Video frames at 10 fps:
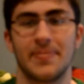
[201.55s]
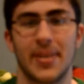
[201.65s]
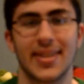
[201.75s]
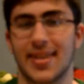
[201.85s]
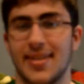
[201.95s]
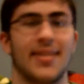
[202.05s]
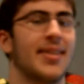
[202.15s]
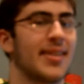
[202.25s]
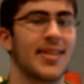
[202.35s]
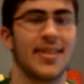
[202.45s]
based on
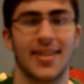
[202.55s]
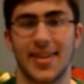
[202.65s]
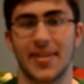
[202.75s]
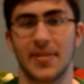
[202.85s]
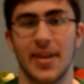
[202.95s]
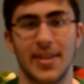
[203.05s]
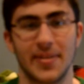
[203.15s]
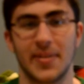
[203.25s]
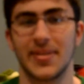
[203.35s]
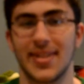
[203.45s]
luck and like random
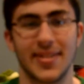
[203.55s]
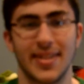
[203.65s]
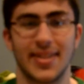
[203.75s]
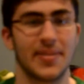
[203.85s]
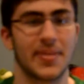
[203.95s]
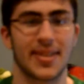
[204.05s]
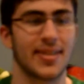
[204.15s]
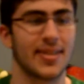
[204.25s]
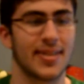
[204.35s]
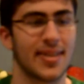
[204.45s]
number generation,
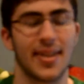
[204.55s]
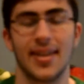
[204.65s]
because